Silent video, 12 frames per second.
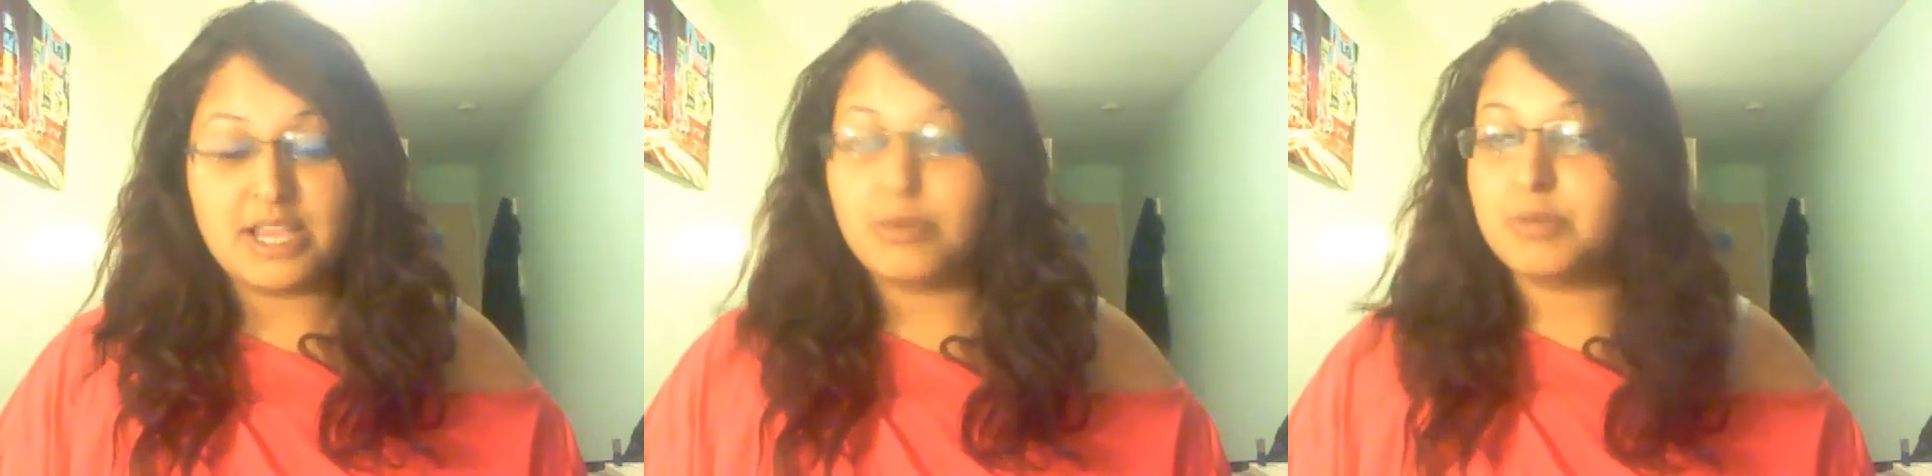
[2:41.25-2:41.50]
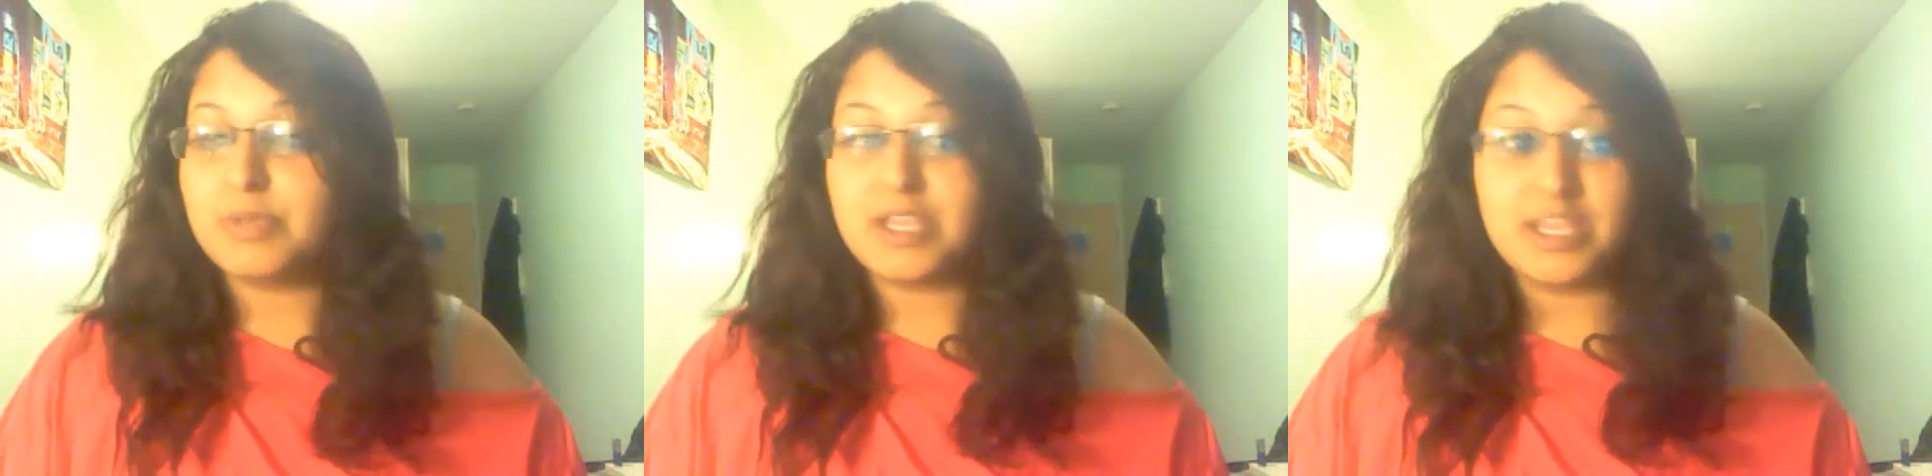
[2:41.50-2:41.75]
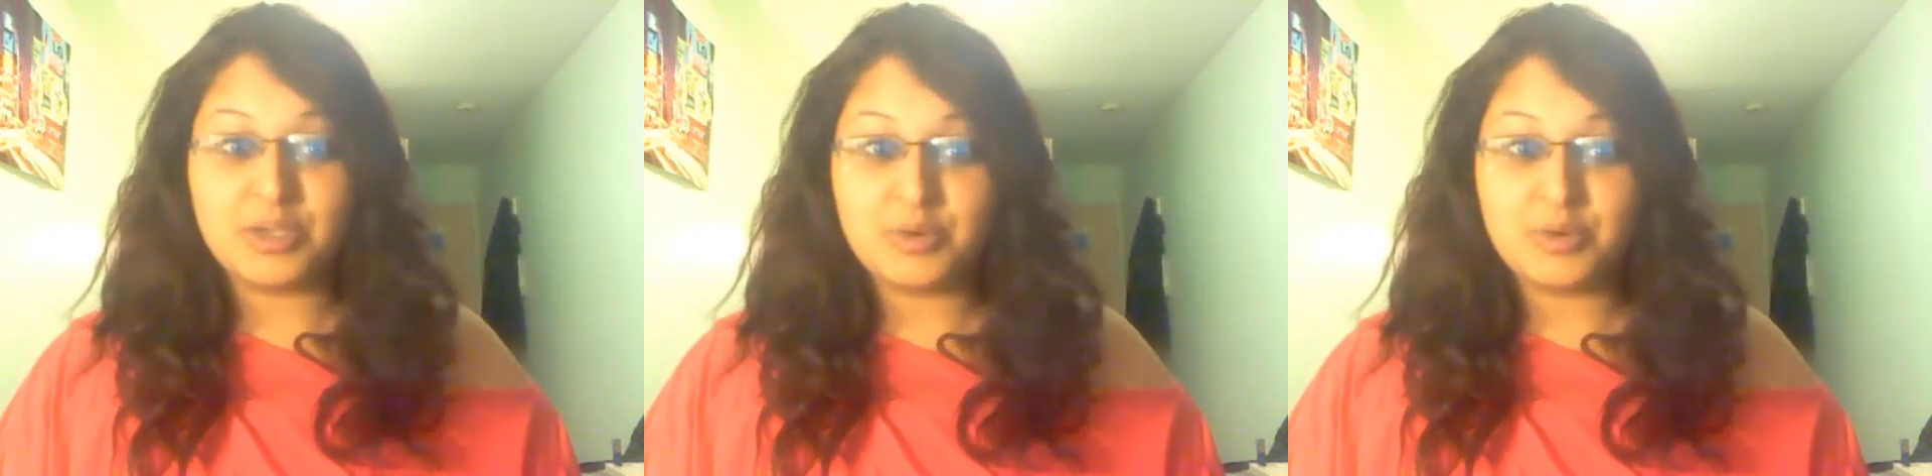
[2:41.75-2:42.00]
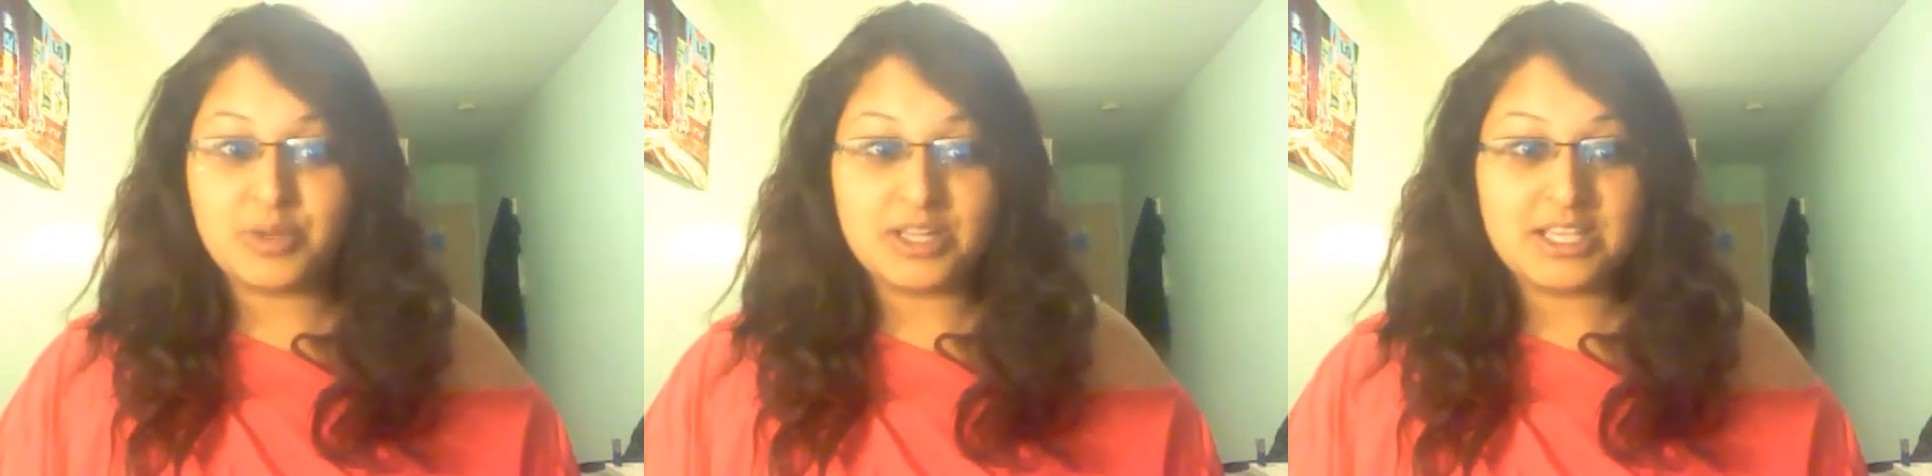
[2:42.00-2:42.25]
It would be
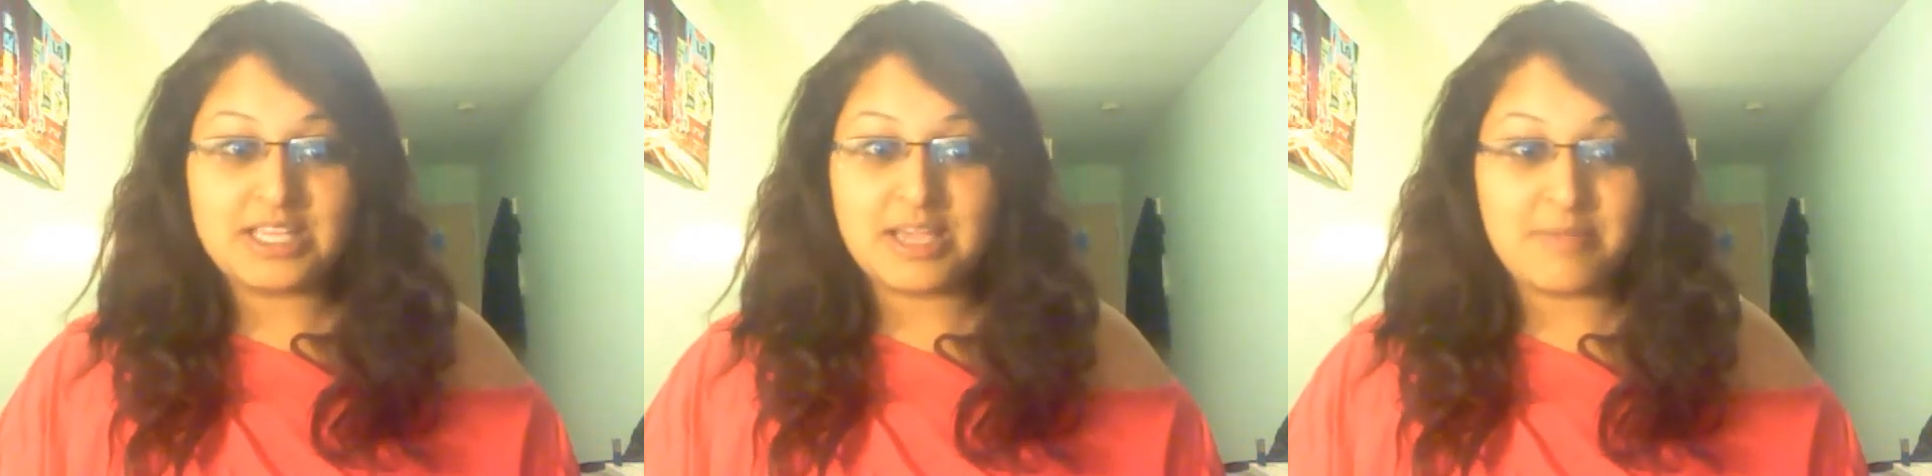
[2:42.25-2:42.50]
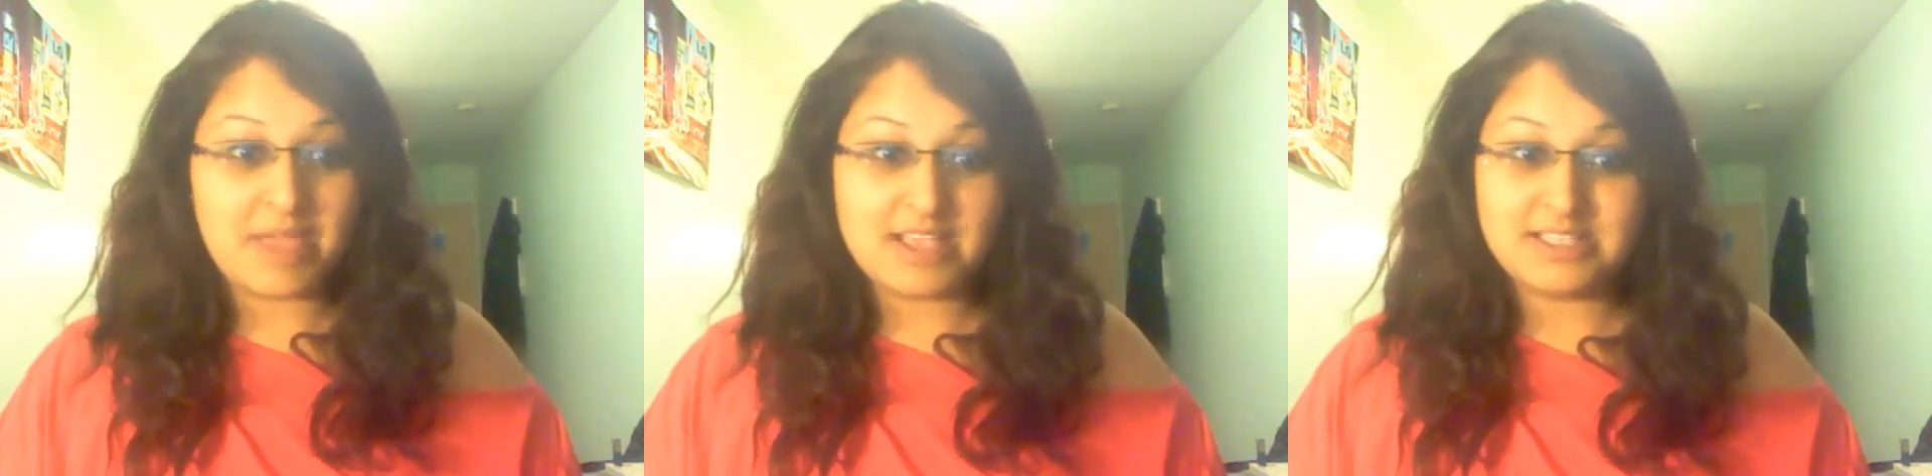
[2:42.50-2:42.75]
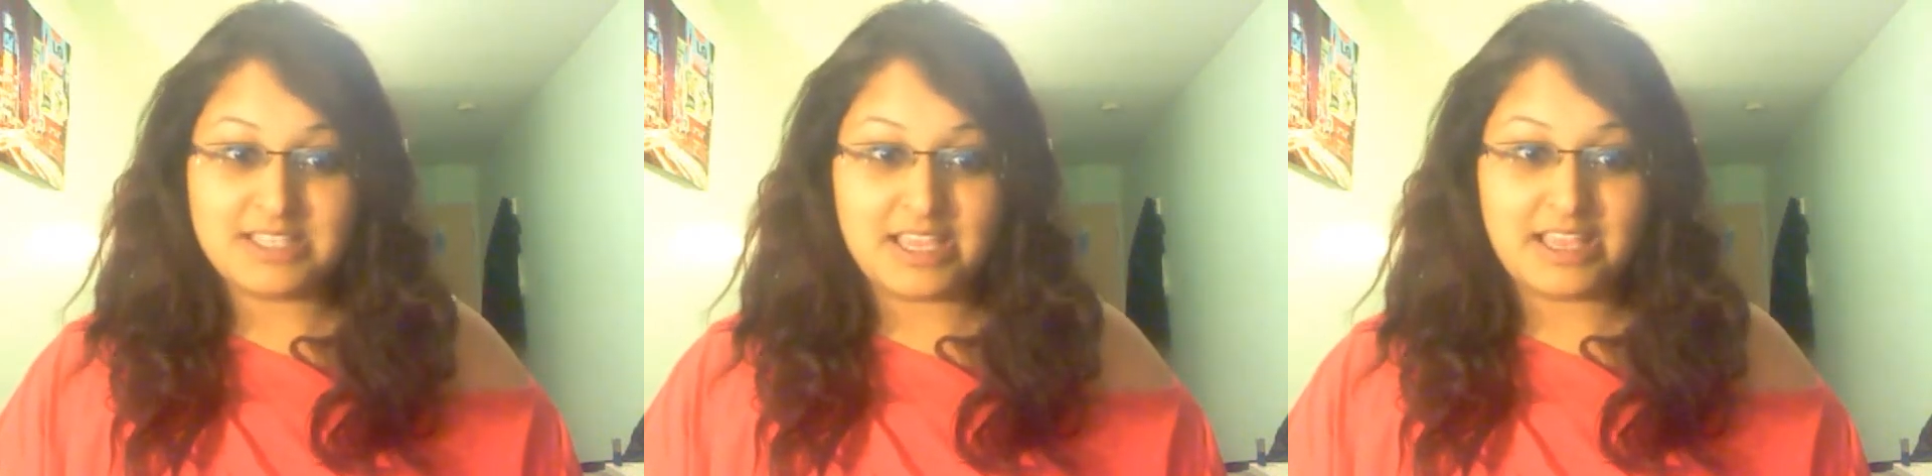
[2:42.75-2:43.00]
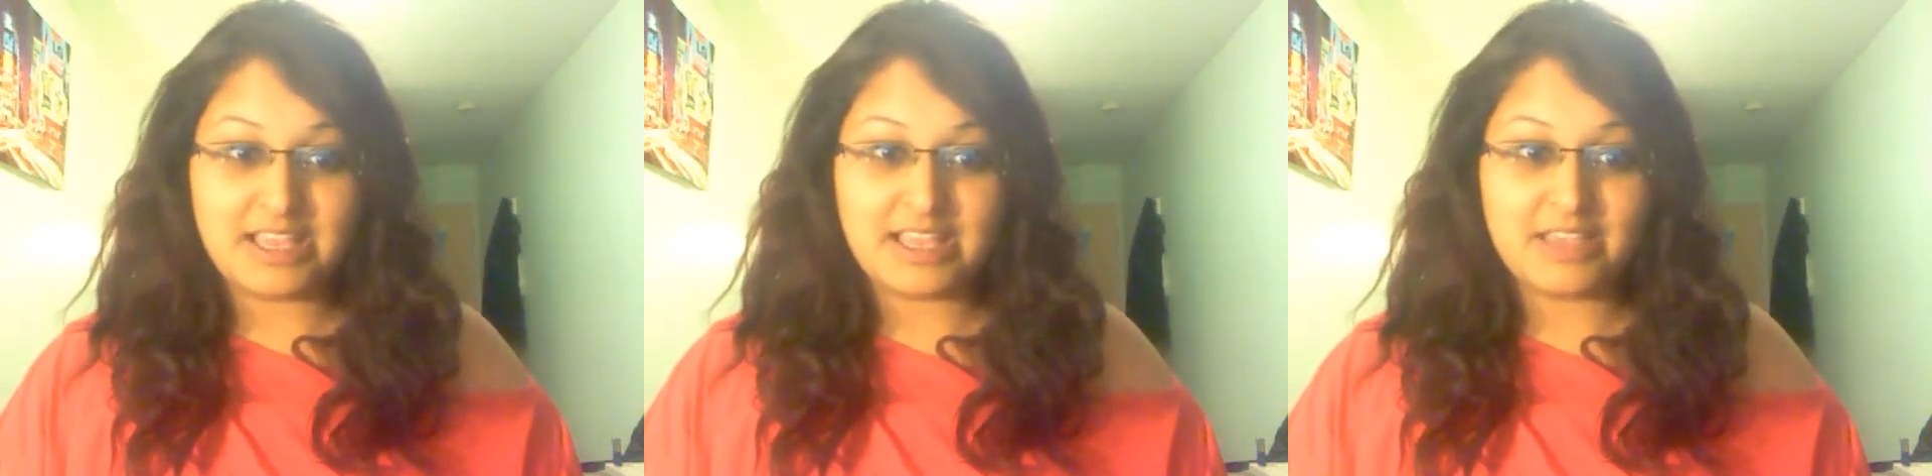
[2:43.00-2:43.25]
equally amazing